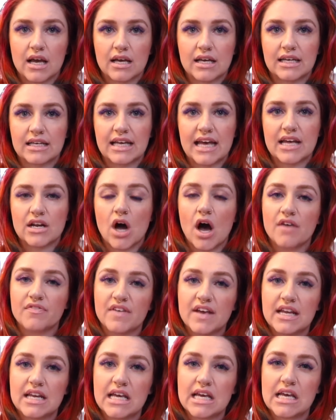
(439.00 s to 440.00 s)
get off
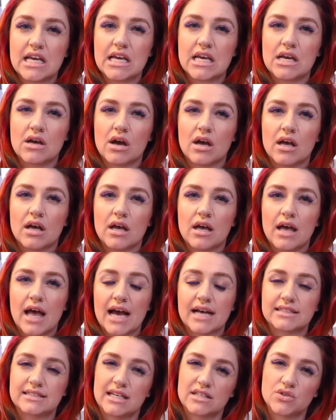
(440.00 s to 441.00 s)
any
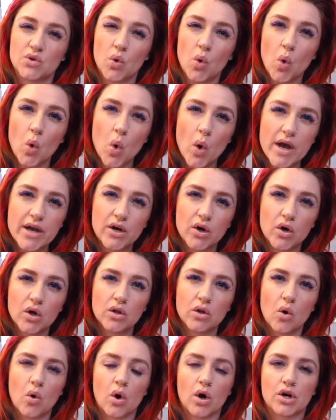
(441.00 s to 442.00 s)
excess
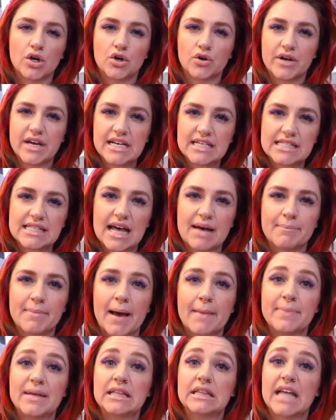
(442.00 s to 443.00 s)
oil or grease that
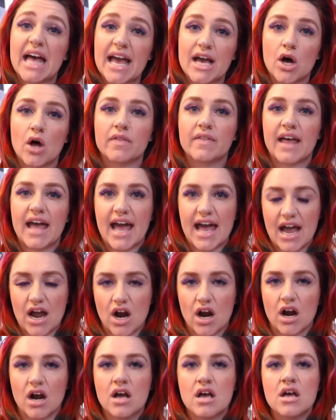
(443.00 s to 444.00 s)
might be laying on the
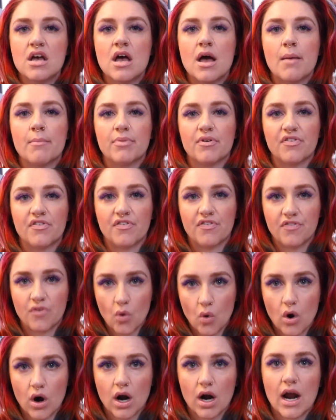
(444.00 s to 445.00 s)
hair
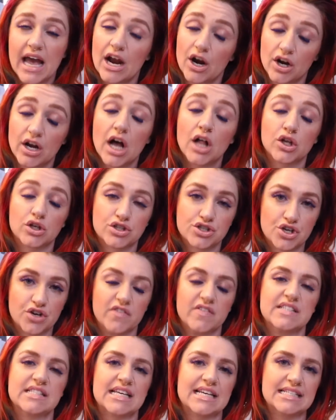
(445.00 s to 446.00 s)
before hair color
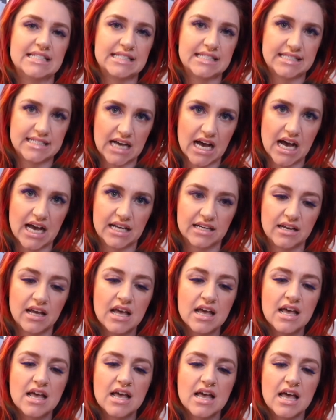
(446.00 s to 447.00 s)
service is done.
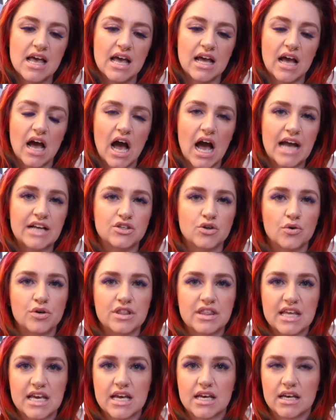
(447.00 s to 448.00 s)
I
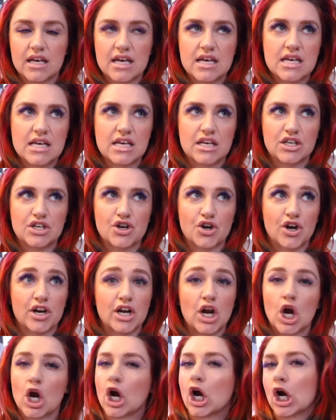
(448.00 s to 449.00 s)
don't think you're
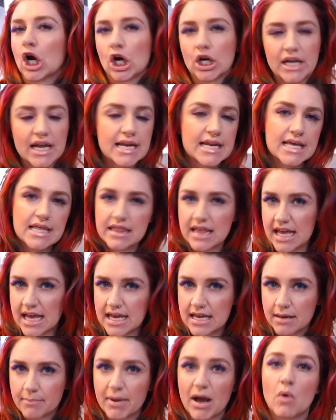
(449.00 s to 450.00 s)
gonna hurt
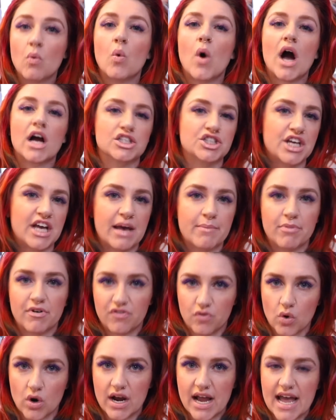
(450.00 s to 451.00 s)
anything by washing it
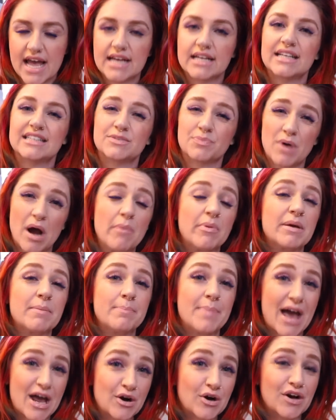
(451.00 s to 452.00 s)
beforehand. It's probably
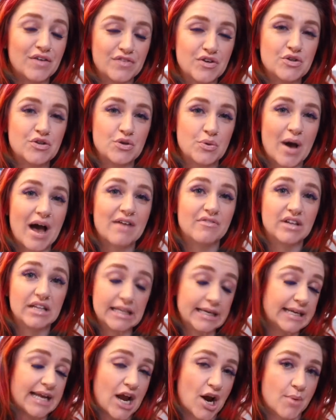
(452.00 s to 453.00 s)
better if you do have
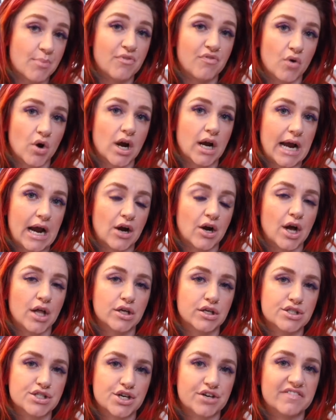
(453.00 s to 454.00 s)
clean hair before a hair
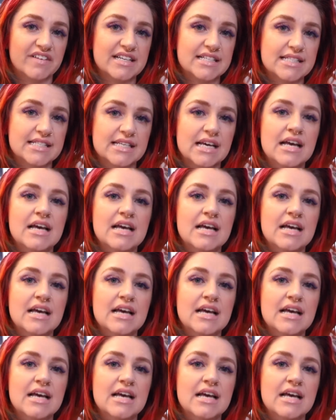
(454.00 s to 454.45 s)
color service.